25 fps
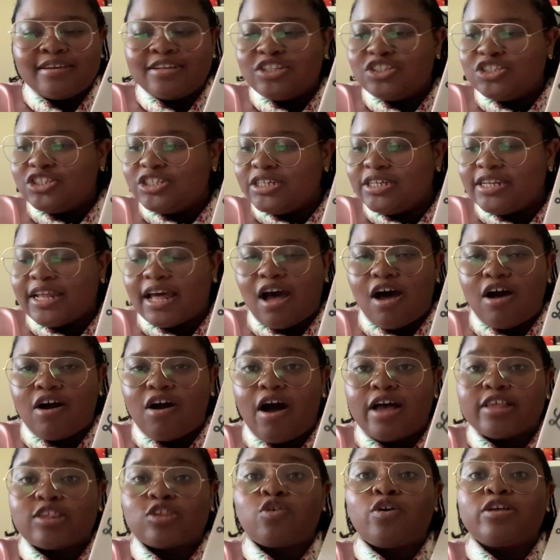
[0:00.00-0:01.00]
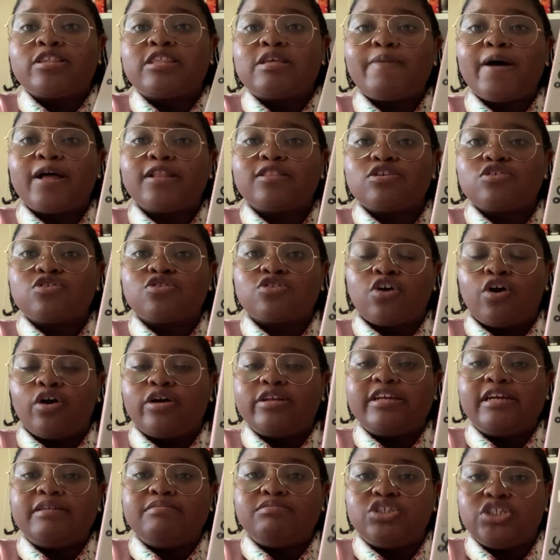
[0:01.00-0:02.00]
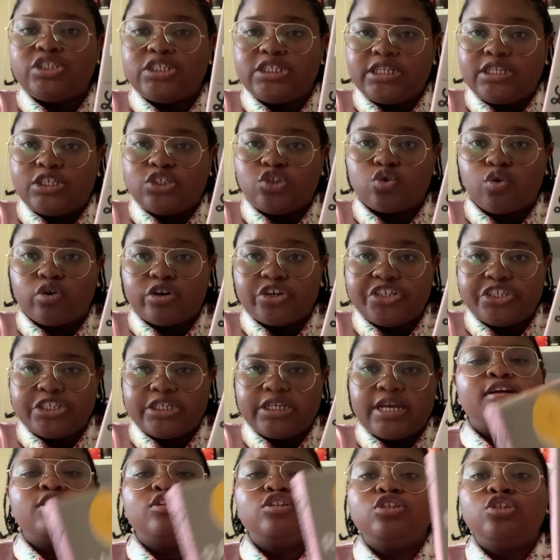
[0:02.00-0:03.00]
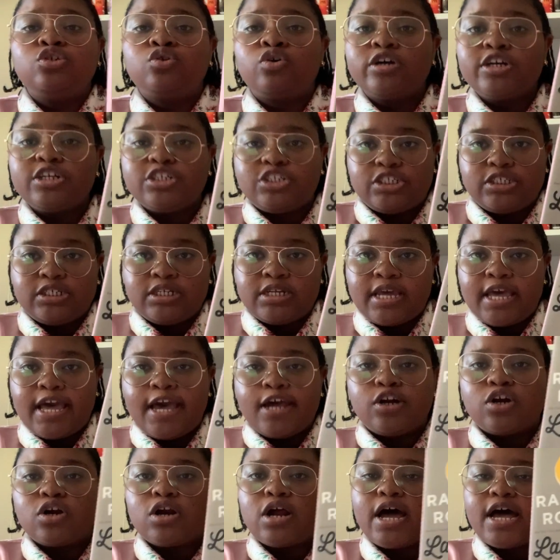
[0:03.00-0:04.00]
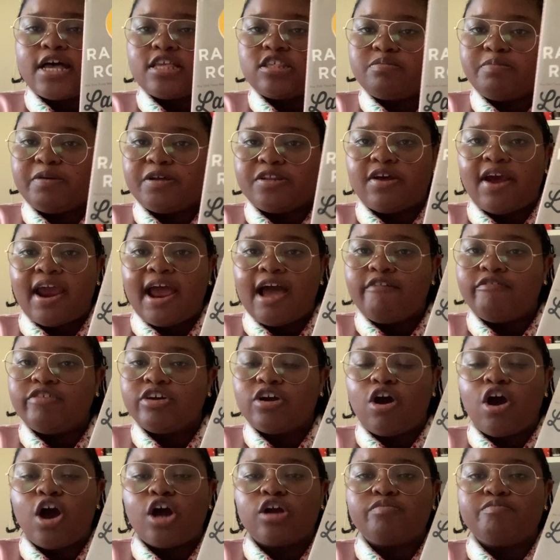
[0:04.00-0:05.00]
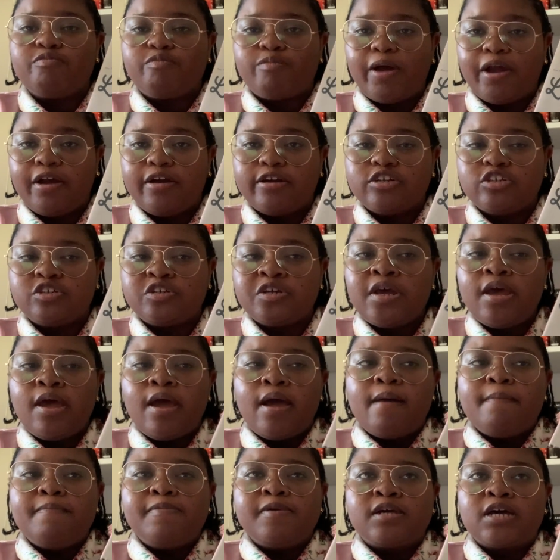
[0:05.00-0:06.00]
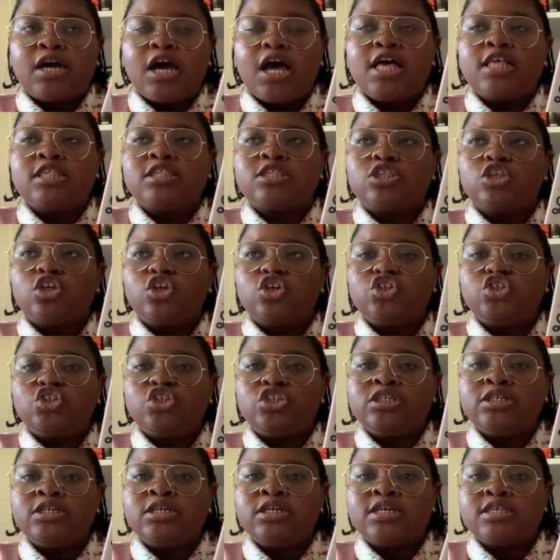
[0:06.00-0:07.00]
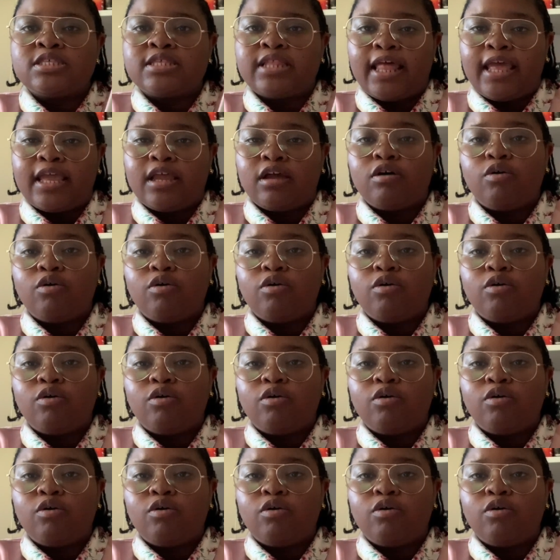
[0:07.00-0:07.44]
Gina Alcott. So it's about this girl named Georgie, and her husband are having a hard marriage because she is like a